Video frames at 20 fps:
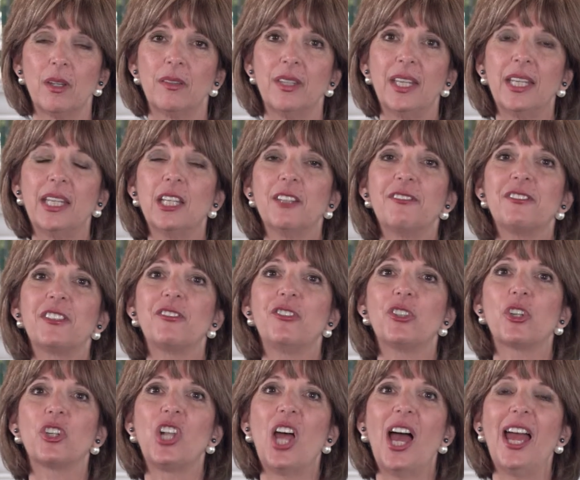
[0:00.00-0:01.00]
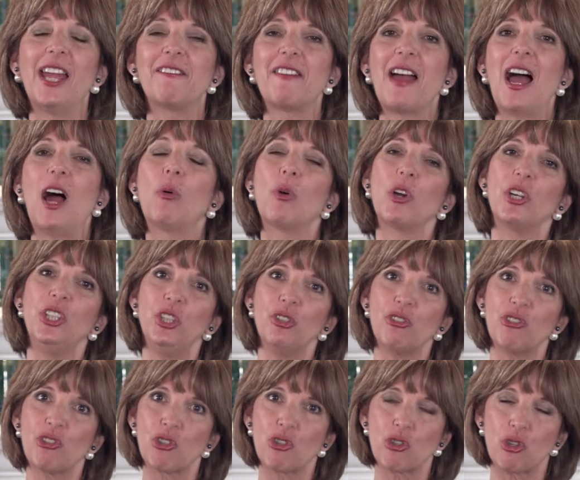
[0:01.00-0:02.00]
the gift of your life? How are you
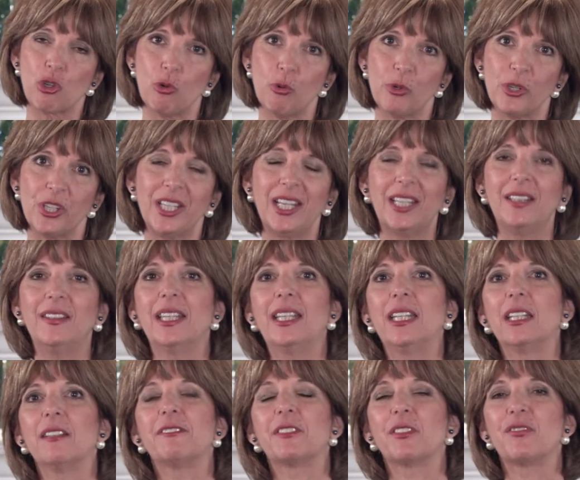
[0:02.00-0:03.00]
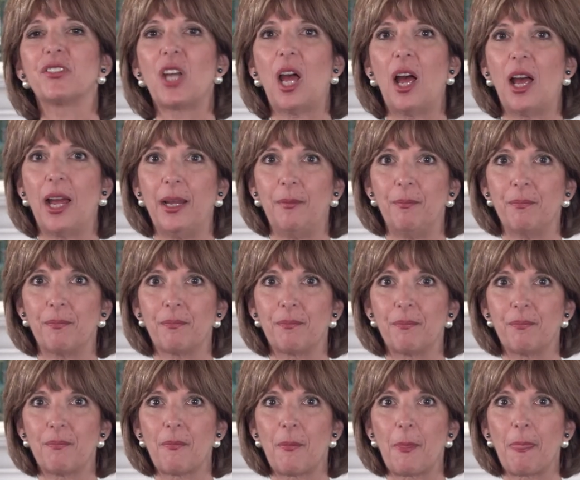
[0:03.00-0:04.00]
stewarding the gift of time?
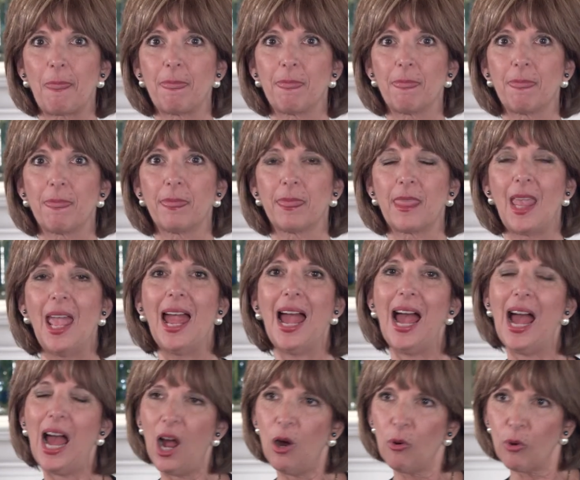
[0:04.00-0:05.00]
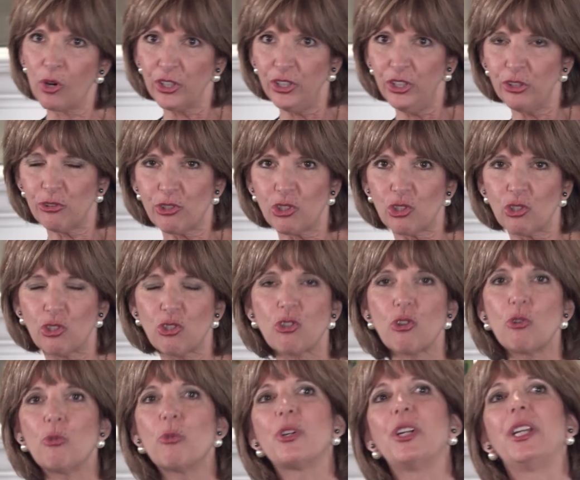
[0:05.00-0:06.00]
How are you
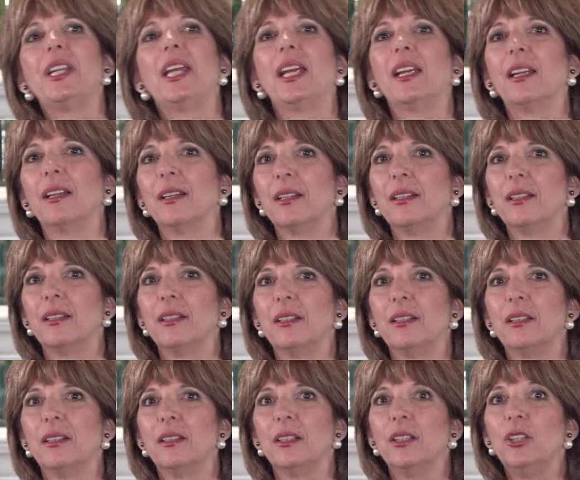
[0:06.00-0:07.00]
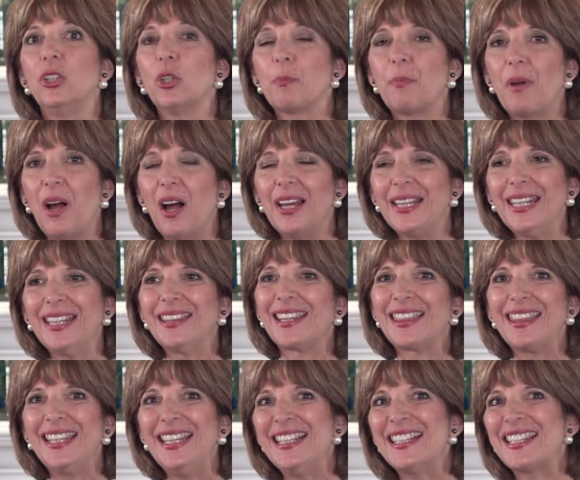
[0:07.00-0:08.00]
stewarding your body,
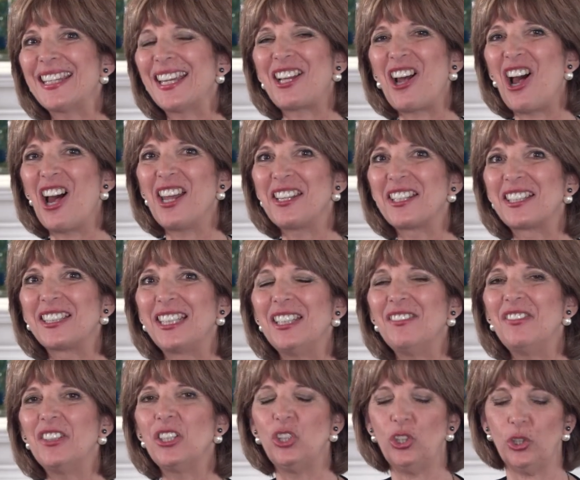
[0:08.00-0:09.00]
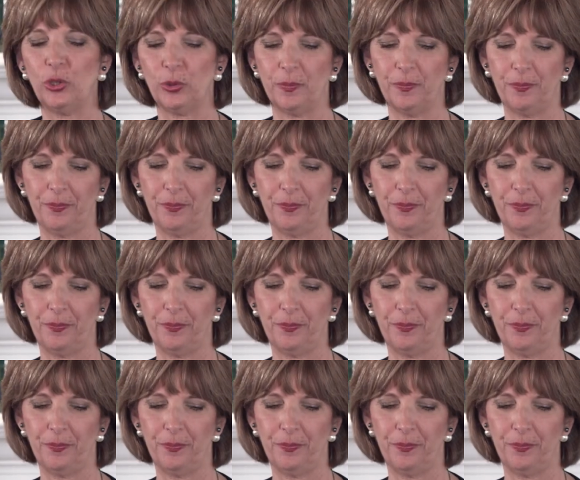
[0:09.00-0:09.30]
the things that God has given you?